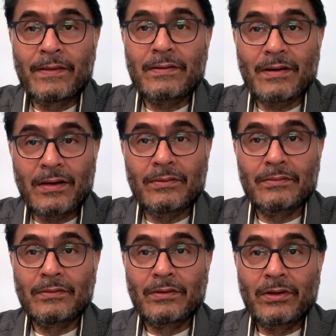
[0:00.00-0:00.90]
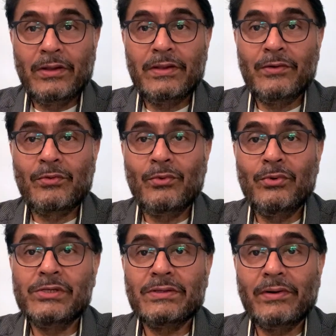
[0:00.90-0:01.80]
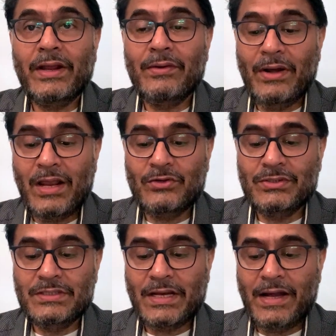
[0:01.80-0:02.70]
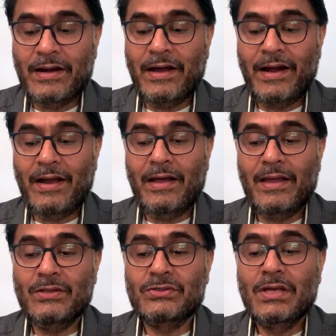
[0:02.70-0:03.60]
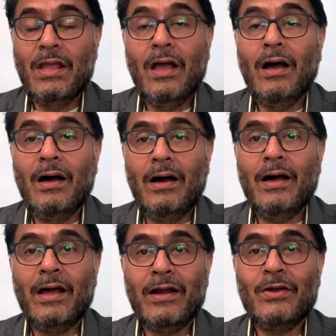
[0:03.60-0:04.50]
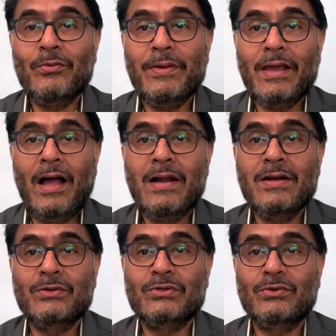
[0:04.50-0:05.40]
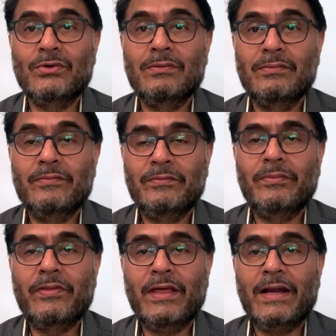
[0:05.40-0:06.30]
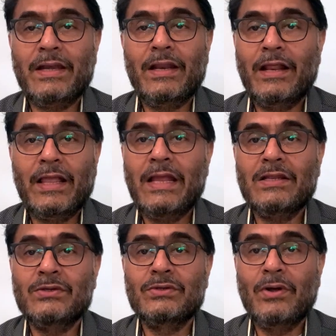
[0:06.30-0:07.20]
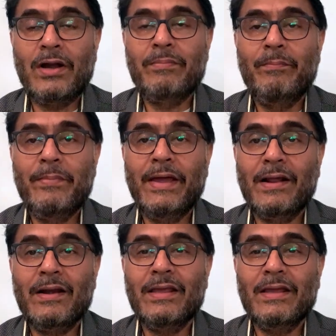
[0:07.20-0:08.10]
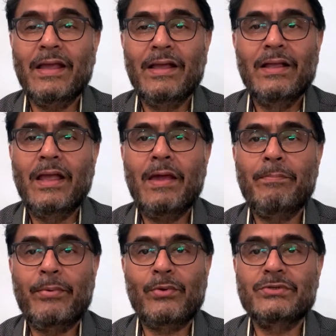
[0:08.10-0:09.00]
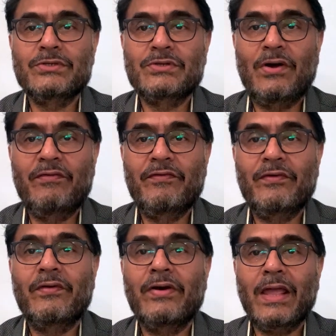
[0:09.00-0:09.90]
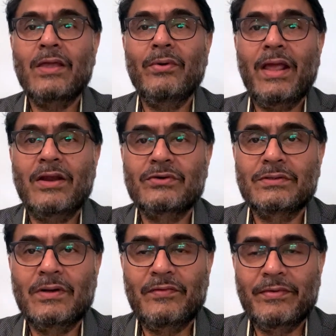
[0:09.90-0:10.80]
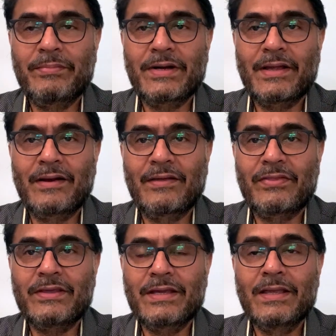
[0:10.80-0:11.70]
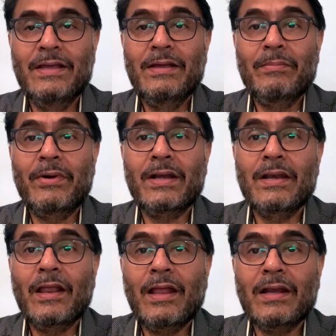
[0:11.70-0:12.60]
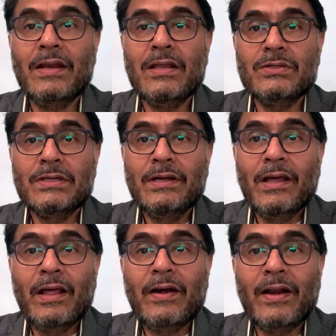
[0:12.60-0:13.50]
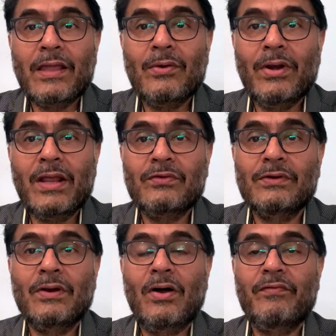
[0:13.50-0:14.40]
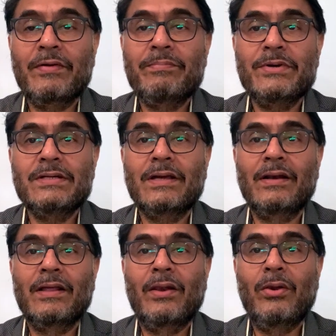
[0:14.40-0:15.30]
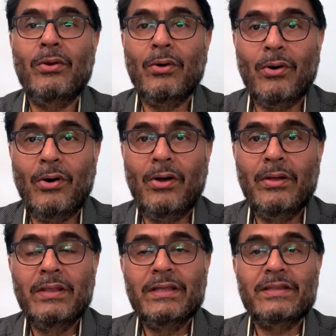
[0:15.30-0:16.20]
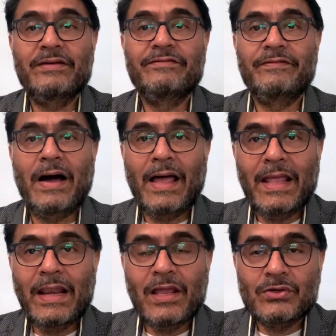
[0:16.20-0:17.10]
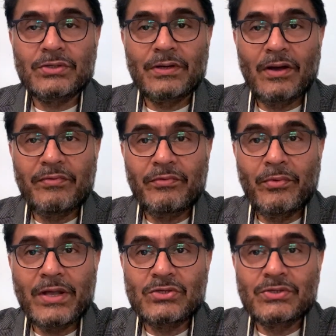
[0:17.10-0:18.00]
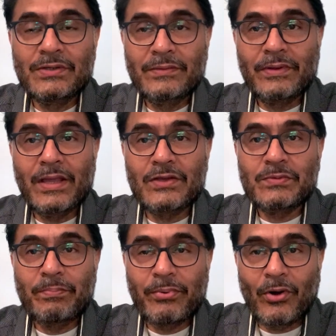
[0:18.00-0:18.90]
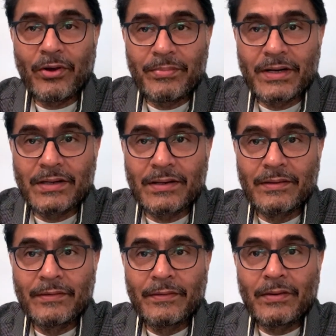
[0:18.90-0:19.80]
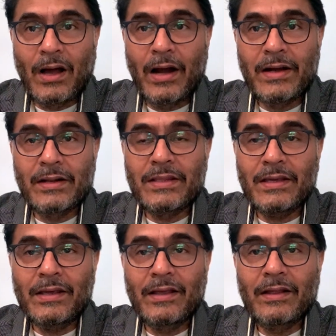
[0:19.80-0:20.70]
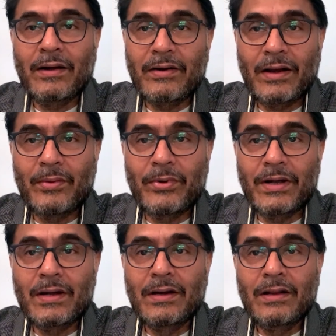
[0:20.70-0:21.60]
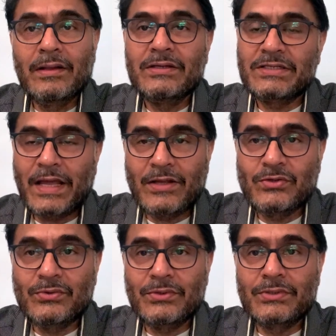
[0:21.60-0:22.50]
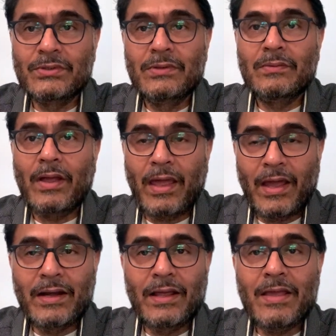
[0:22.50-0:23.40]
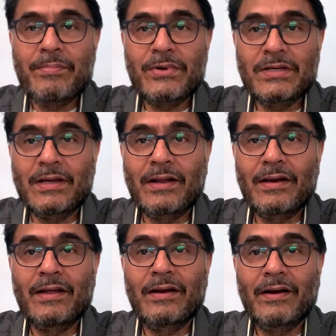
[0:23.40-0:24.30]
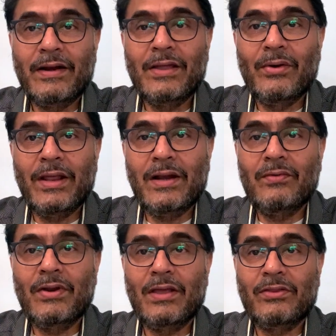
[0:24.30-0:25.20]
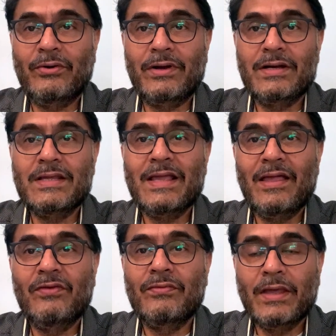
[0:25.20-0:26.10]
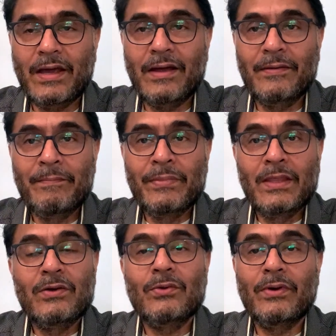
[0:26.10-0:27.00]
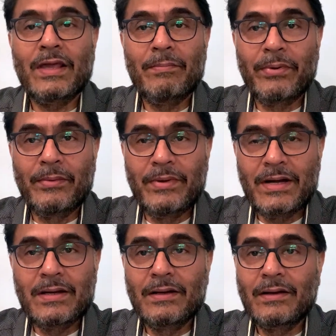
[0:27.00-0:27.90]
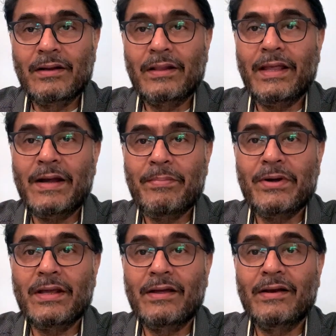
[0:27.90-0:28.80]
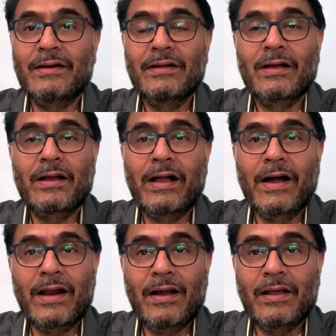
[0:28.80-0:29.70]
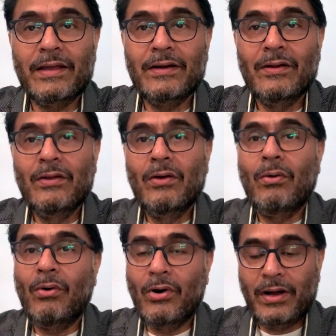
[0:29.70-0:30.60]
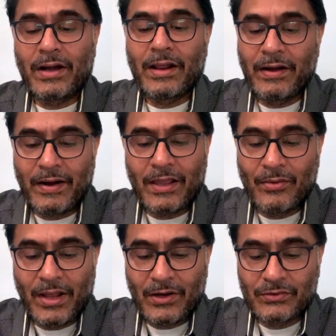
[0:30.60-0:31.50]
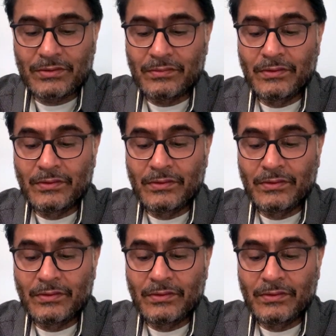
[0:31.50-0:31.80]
Now, the rules, regulations, and guidelines are to be understood that it is not merely a process of regulation of a particular thing, but it is regulation of a particular law, the violation of which is prohibited under the relevant statutes, and a particular regulatory authority is there to implement that particular guideline or regulation.